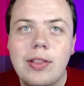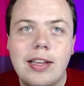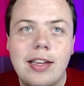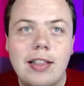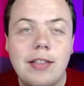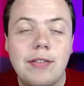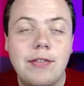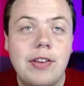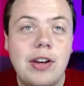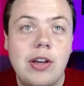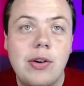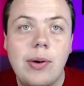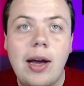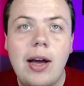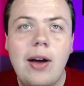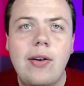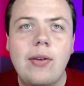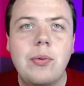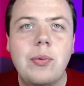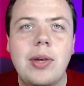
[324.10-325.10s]
get the video
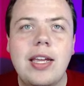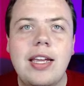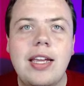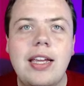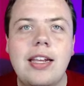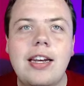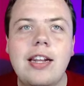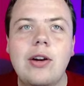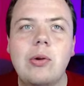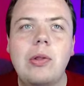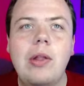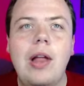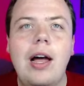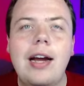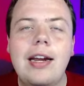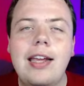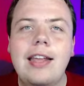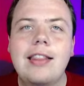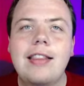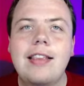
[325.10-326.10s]
out and we can, you know,
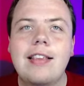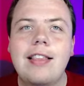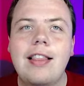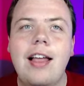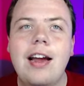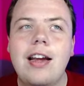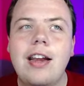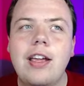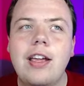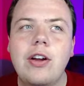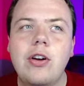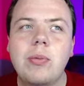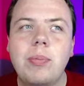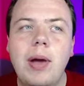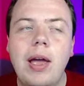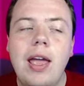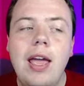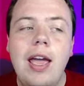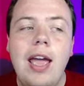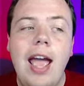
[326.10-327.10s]
lock in this line here.
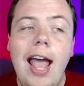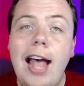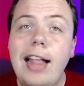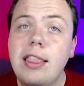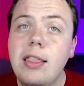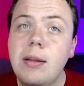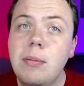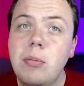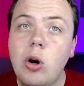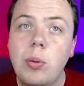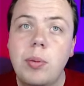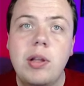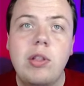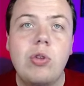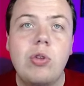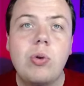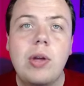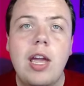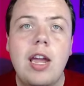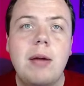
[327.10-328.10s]
But at the moment,
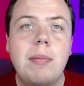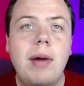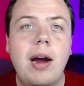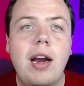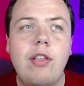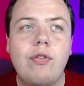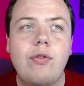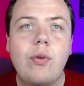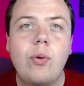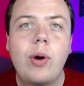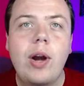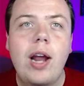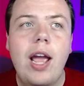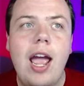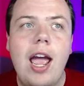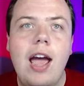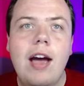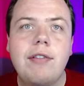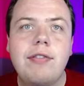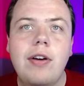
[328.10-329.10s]
Duquesne
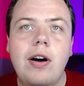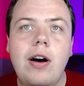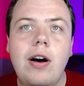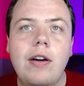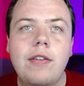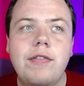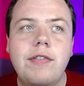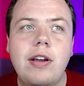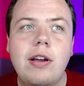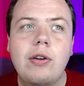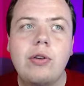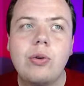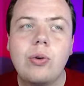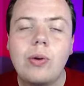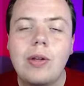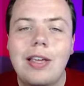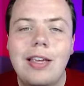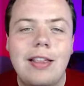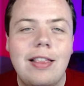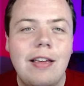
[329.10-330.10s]
-4.5 on
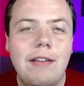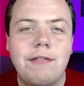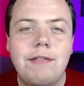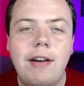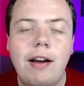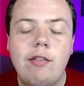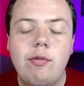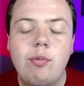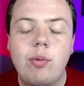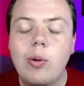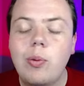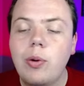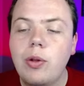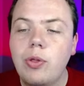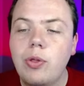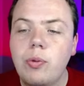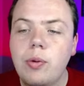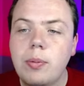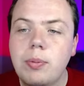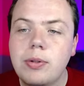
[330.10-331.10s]
FanDuel is a
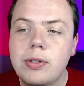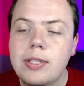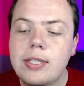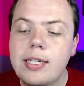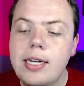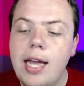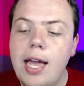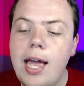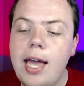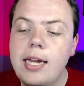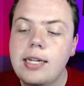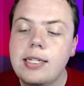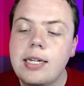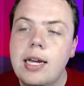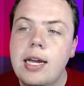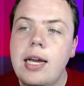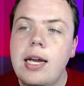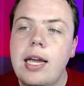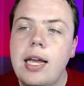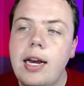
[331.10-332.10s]
5.13% edge.
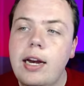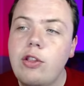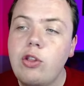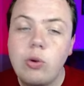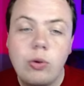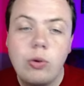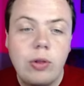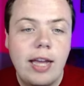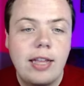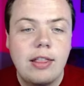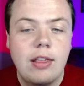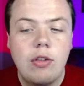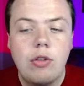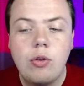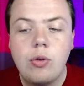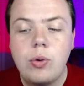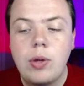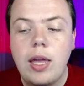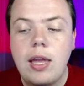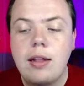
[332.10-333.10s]
And I do like this
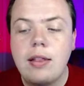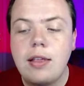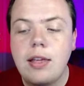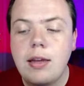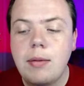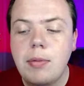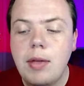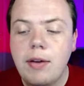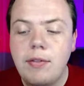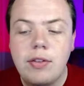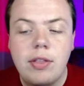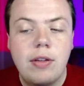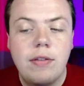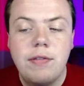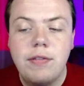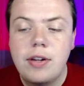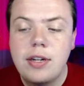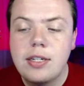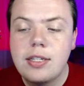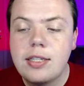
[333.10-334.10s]
Duquesne team. They obviously
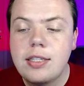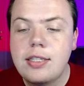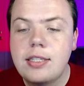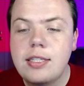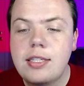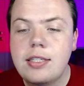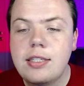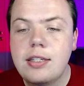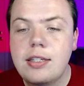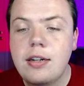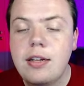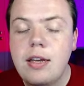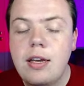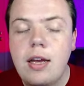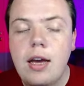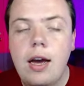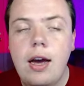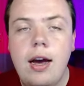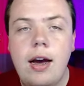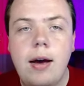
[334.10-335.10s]
finished this season,
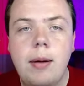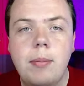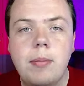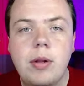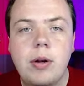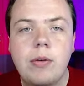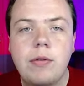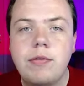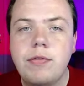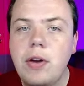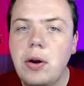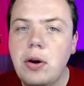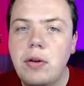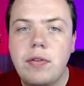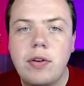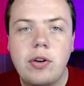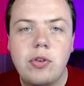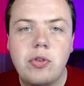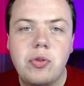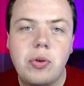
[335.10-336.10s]
you know, very,
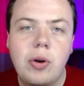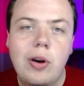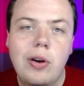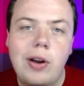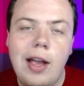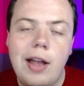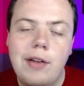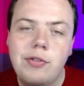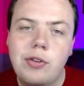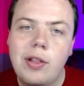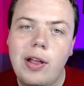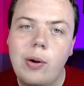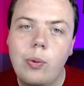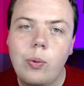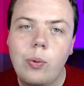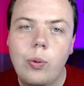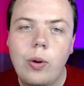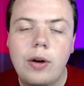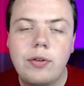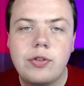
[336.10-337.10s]
very strong after that
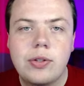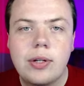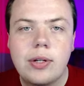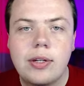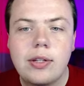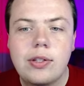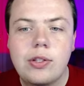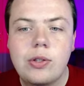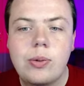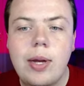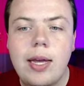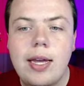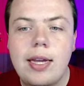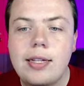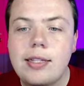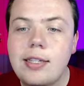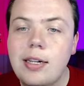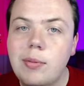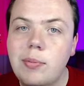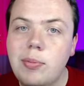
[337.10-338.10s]
rough start to
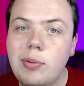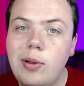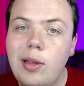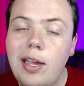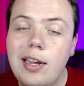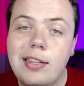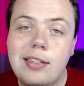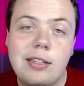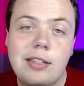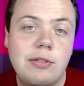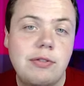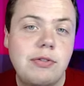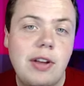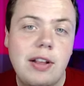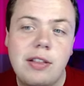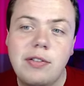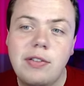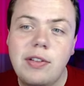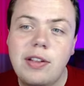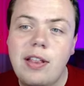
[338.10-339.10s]
A-10 play. And
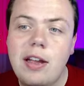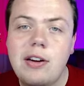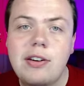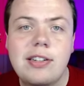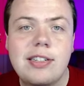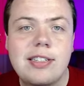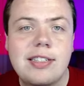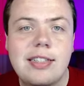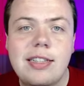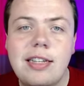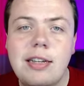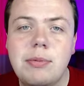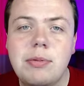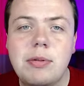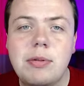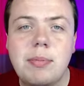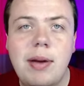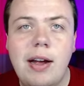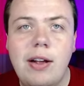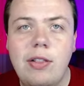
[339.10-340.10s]
defensively, they are just
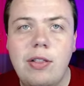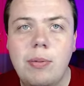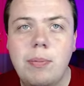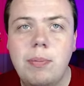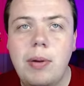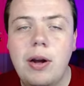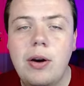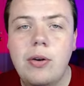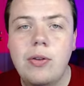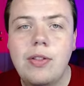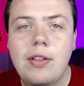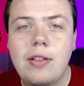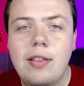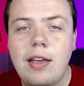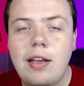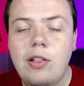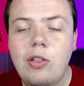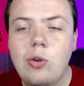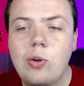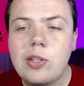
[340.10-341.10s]
leaps and bounds better than
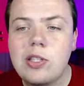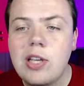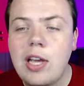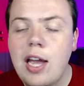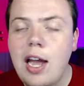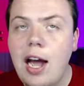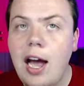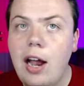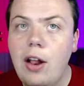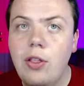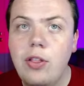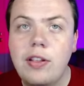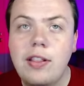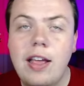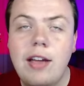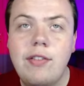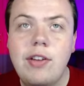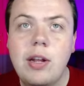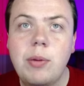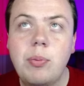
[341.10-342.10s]
St. Louis. I don't think
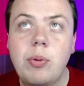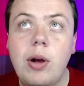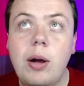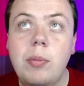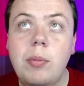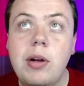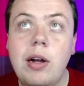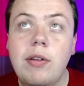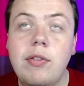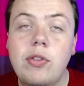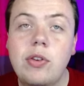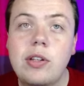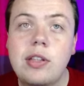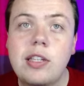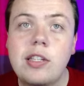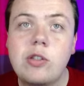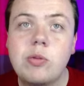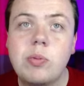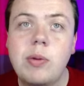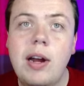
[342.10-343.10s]
they have any problem covering
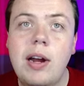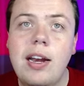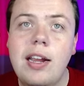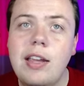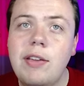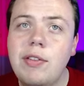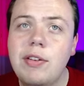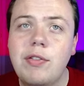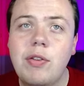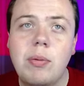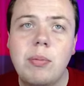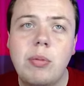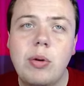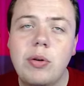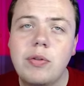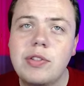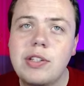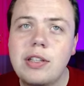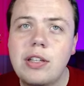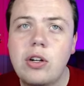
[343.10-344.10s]
this spread, even if it
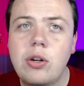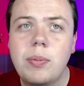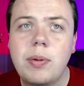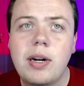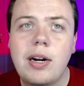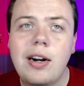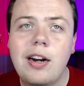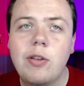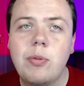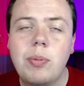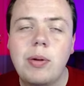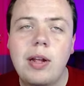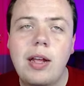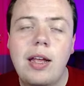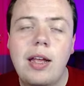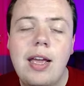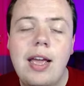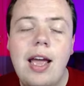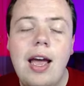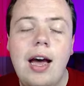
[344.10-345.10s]
moves a little bit on us.
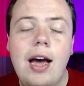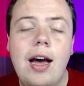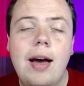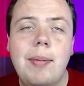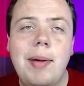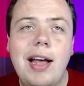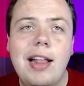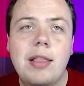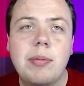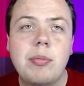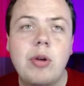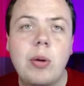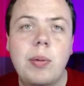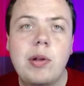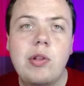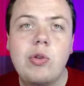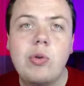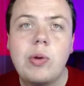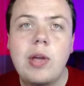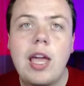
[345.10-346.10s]
But at the
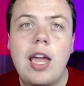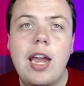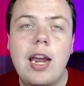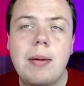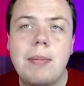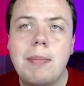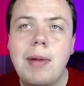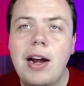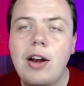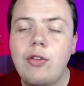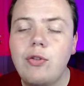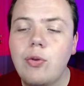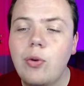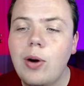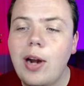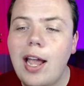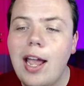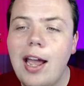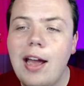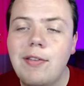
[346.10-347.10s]
moment, Duquesne
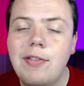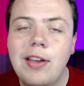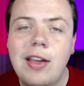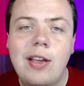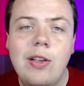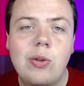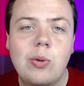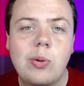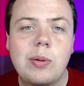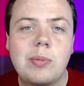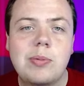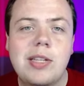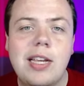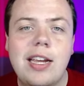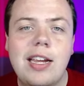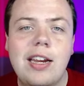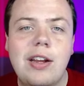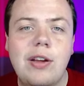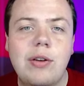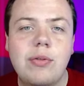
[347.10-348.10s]
-4.5 is what I'm
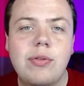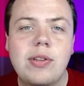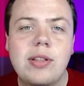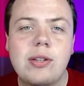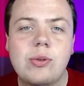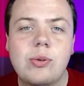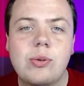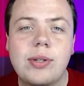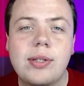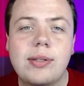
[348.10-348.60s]
taking here for this one.